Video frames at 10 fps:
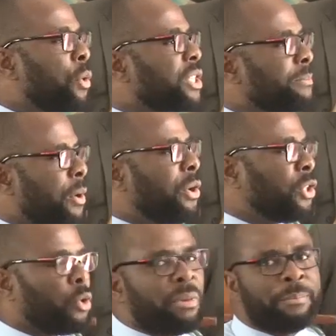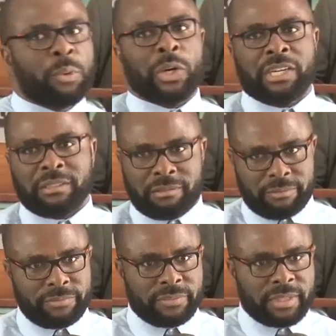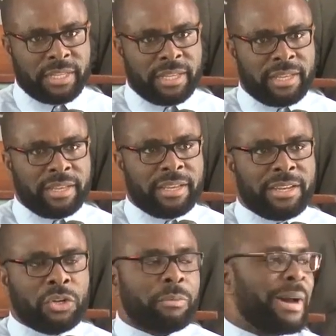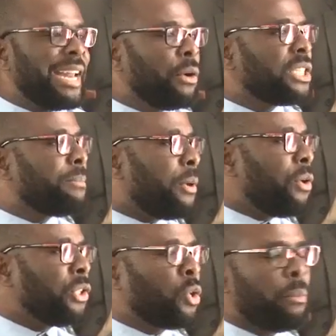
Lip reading: was born to be poor. Nobody was born